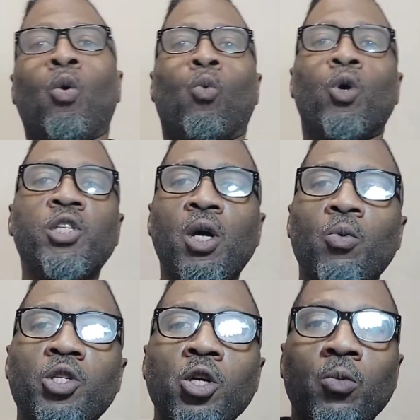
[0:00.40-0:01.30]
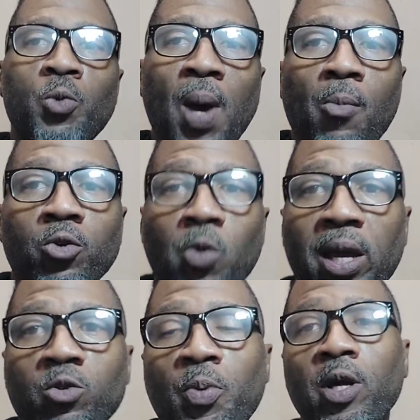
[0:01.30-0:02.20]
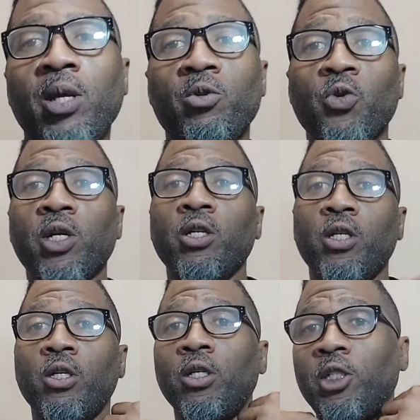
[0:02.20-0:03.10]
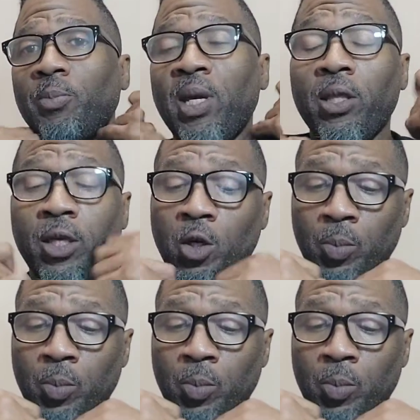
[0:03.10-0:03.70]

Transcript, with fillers: What's up? What's good? What's poppin'? What's crackin'? What's percolating? What's really good in the hood? It's your man Theo